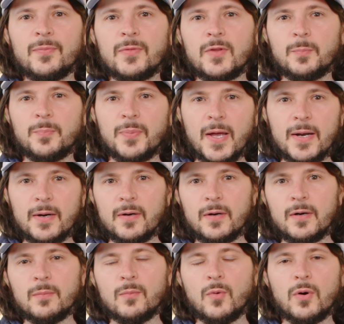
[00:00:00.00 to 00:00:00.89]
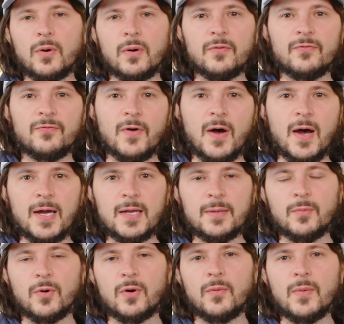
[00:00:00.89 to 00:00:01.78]
the better, more
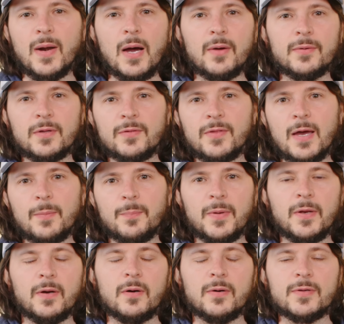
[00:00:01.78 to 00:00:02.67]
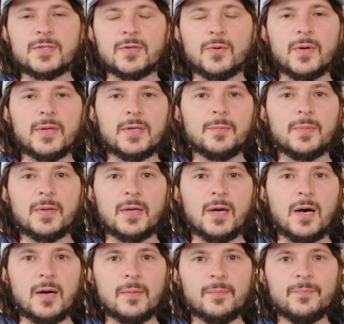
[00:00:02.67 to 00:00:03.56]
refined, more rounded that beer is going to
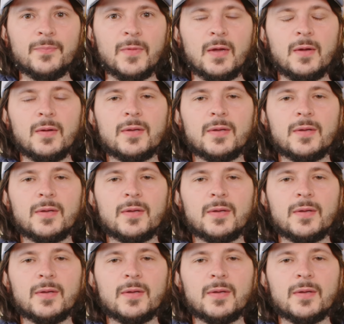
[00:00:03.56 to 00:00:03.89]
become.